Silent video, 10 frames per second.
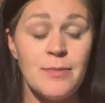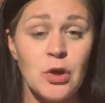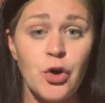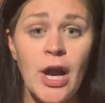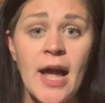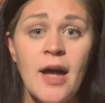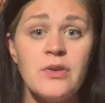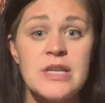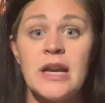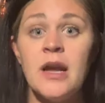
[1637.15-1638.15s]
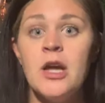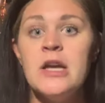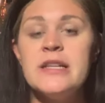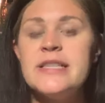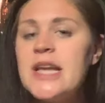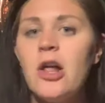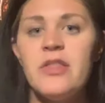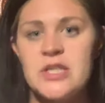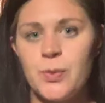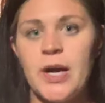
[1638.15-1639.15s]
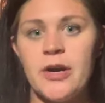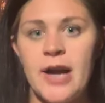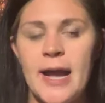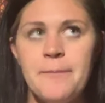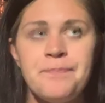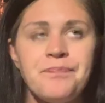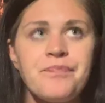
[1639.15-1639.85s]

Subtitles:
in the ground and did all this work, right?